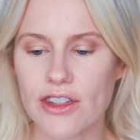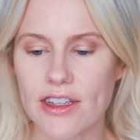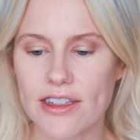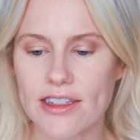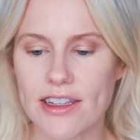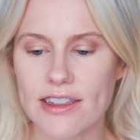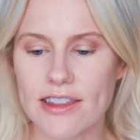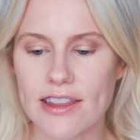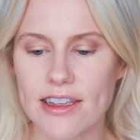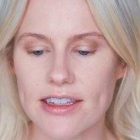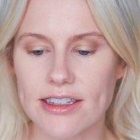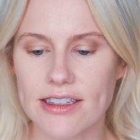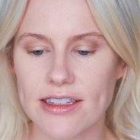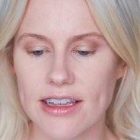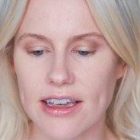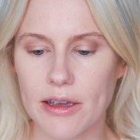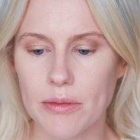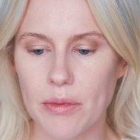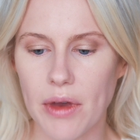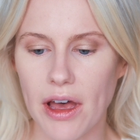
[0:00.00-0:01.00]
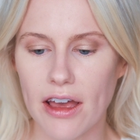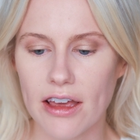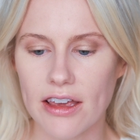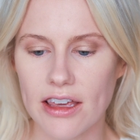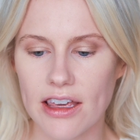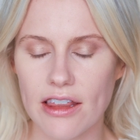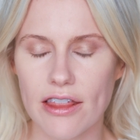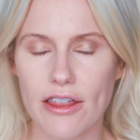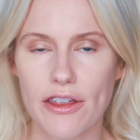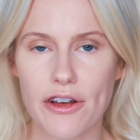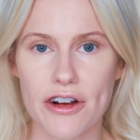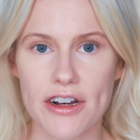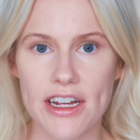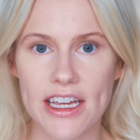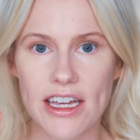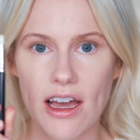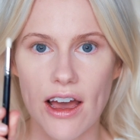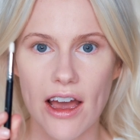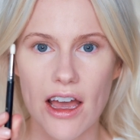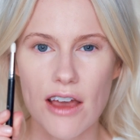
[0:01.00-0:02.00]
This is the Sigma
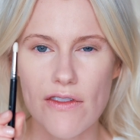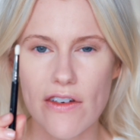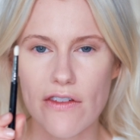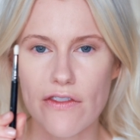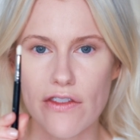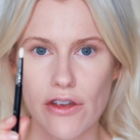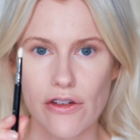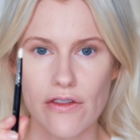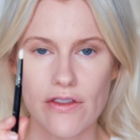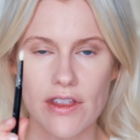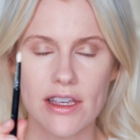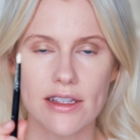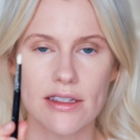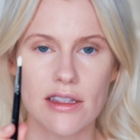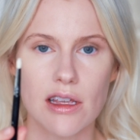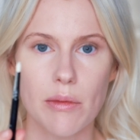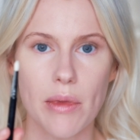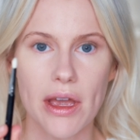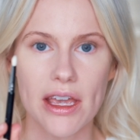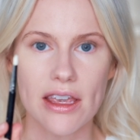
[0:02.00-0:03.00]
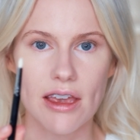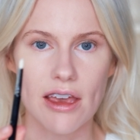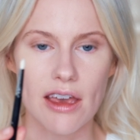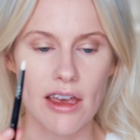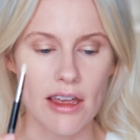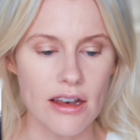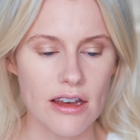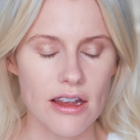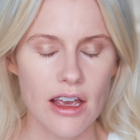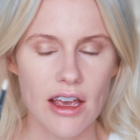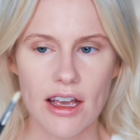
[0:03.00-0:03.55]
E30. I have a few of these in my kit.